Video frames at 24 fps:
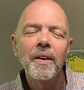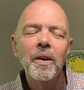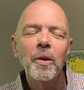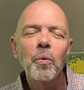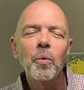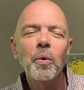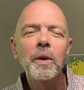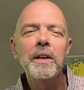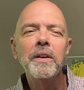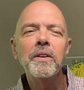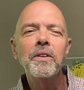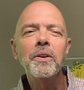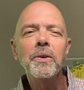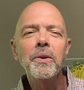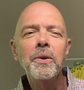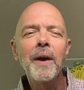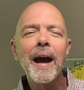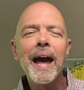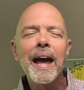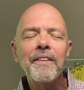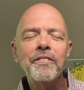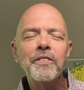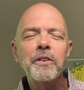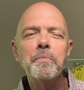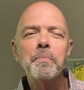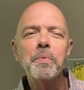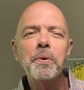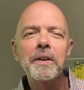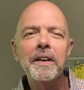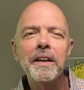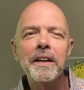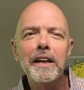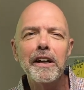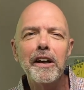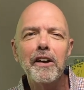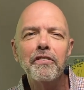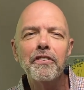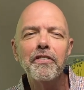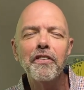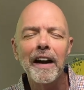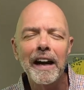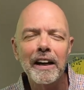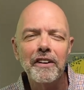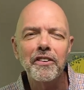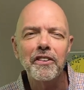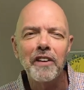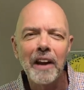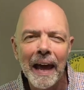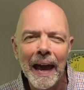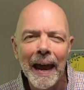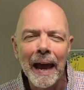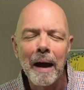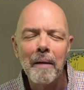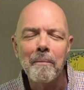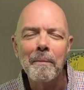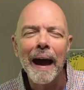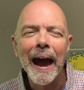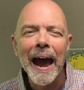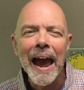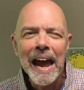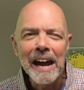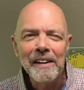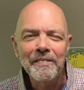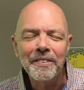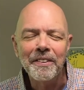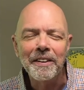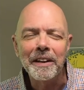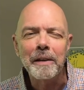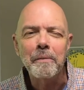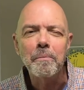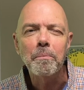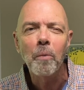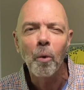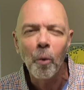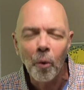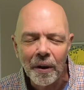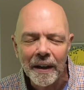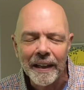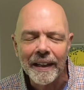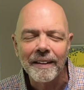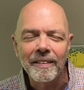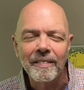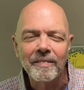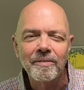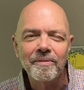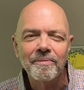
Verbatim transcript: we do have to put in a fresh lamb every morning.